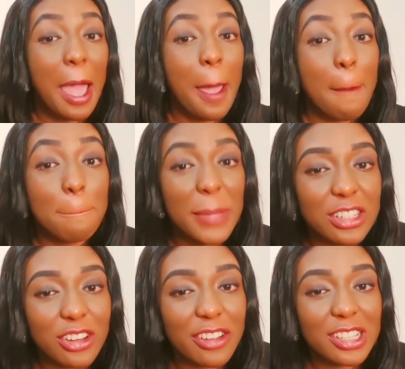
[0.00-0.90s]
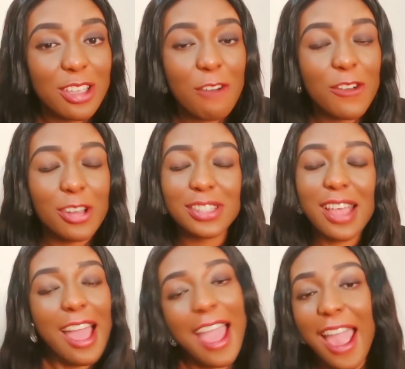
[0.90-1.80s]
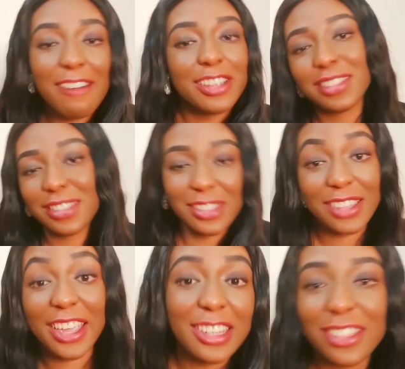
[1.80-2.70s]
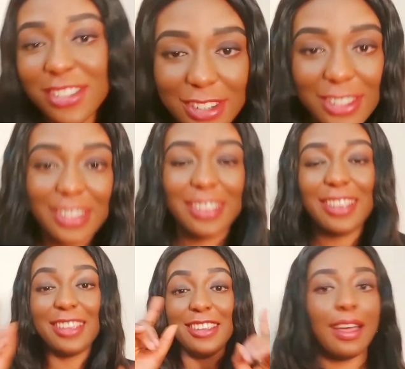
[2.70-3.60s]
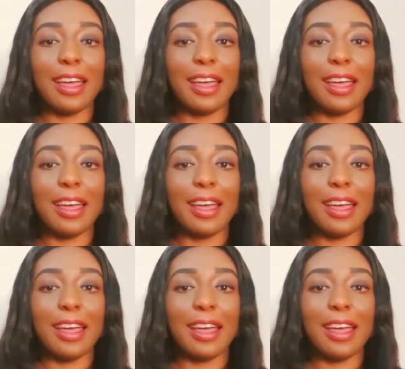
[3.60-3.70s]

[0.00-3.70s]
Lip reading: majority of us aren't stingy. Yep.